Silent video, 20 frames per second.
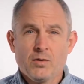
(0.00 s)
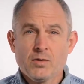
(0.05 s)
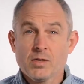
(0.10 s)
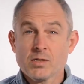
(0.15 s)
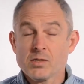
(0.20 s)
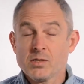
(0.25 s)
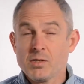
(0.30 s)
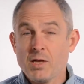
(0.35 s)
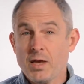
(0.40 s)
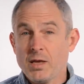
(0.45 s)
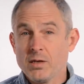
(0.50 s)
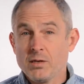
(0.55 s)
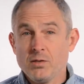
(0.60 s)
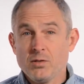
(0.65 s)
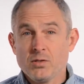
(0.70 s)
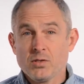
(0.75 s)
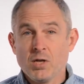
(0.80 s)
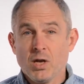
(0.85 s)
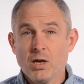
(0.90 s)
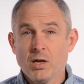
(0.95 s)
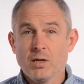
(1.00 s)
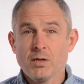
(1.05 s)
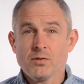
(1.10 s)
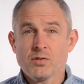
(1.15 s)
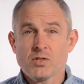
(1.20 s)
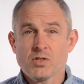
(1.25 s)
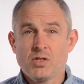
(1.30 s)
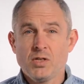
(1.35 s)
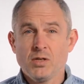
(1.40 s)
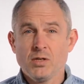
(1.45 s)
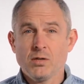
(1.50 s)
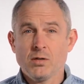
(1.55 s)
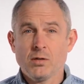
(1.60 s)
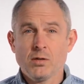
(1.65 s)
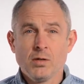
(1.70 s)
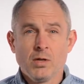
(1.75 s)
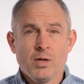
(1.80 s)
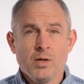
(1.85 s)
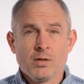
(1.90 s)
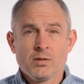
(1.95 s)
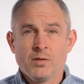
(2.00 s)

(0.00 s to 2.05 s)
it doesn't take a ton of skill